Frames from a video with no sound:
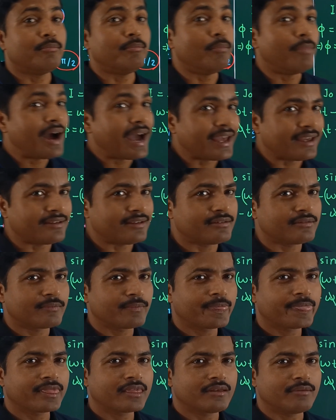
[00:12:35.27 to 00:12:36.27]
by
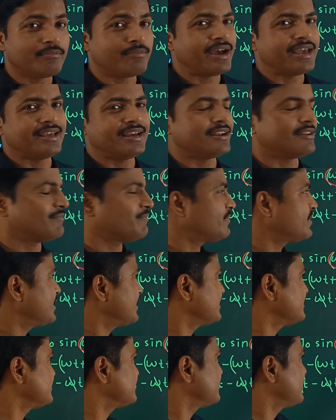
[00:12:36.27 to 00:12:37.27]
an
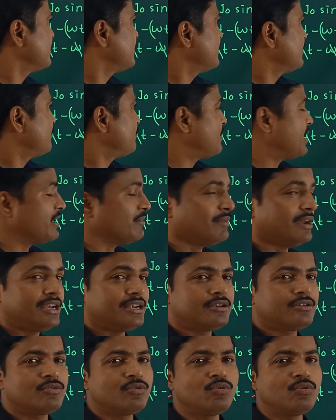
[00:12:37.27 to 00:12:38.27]
phase pi by
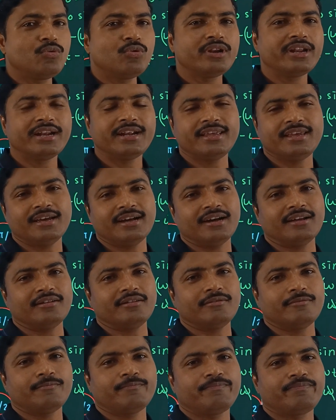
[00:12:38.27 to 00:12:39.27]
2
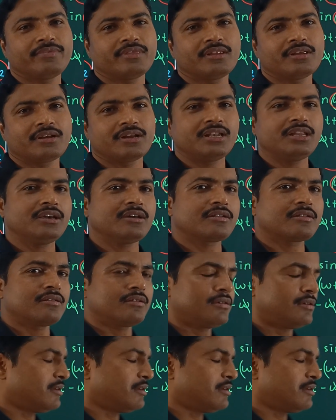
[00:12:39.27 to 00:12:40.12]
radian. Clear?